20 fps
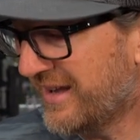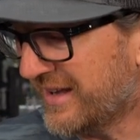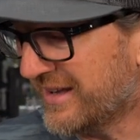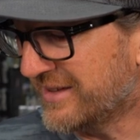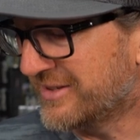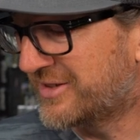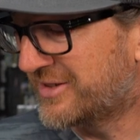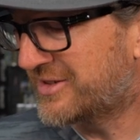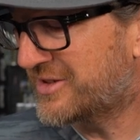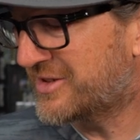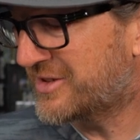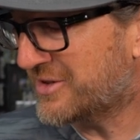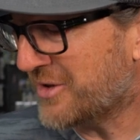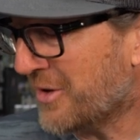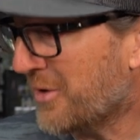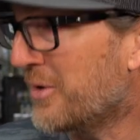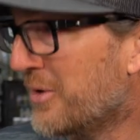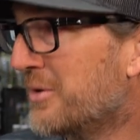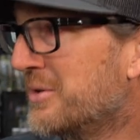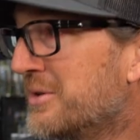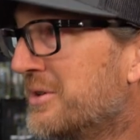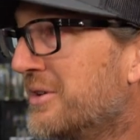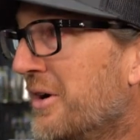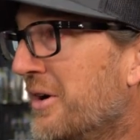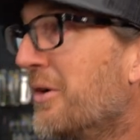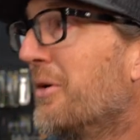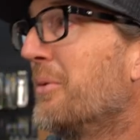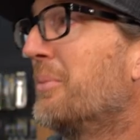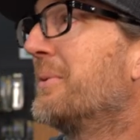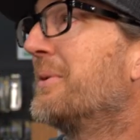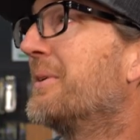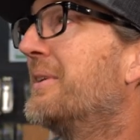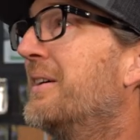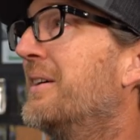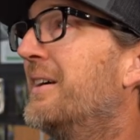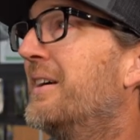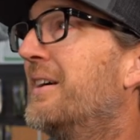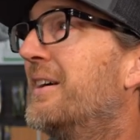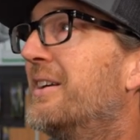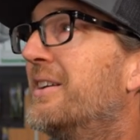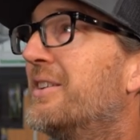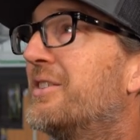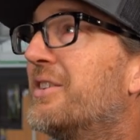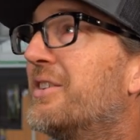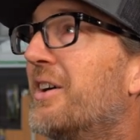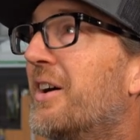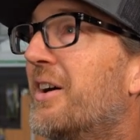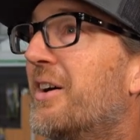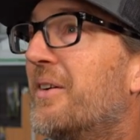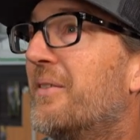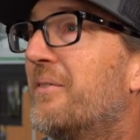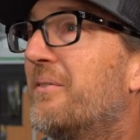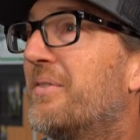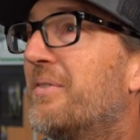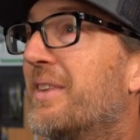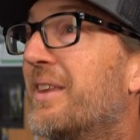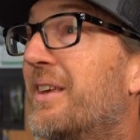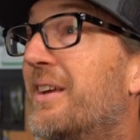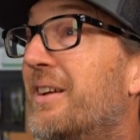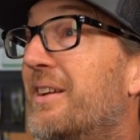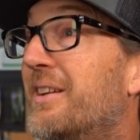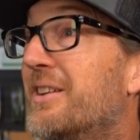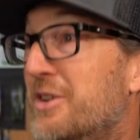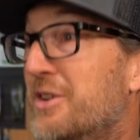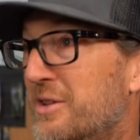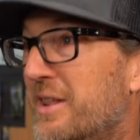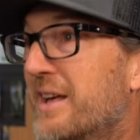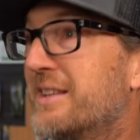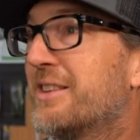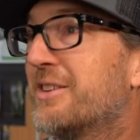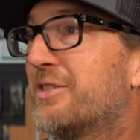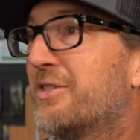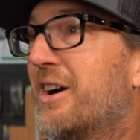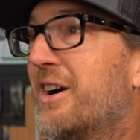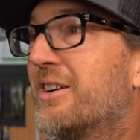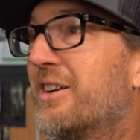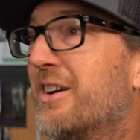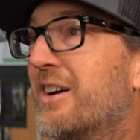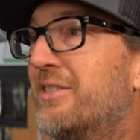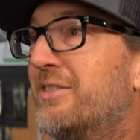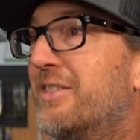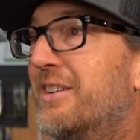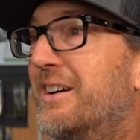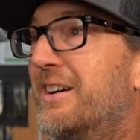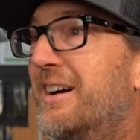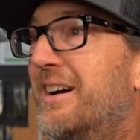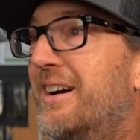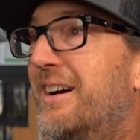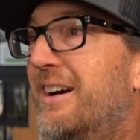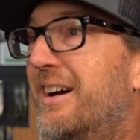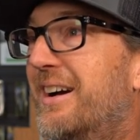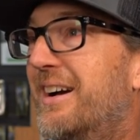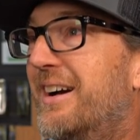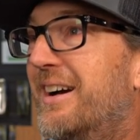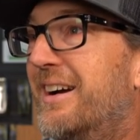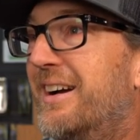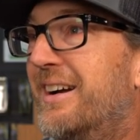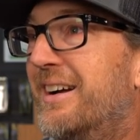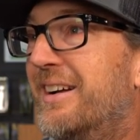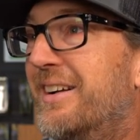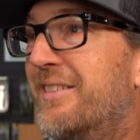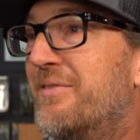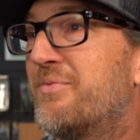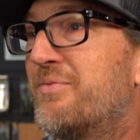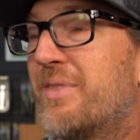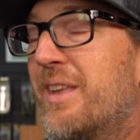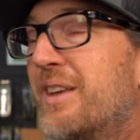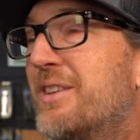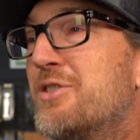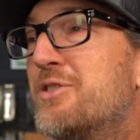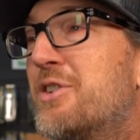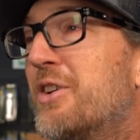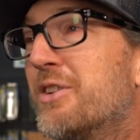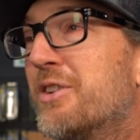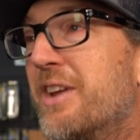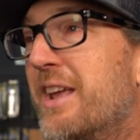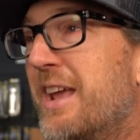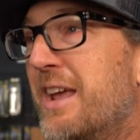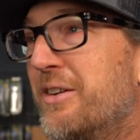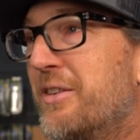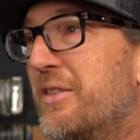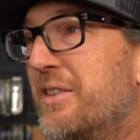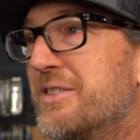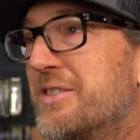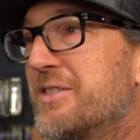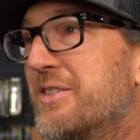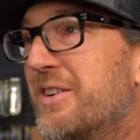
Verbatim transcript: is so dope. So, do you like this rod, Griff? Oh. You couldn't handle this.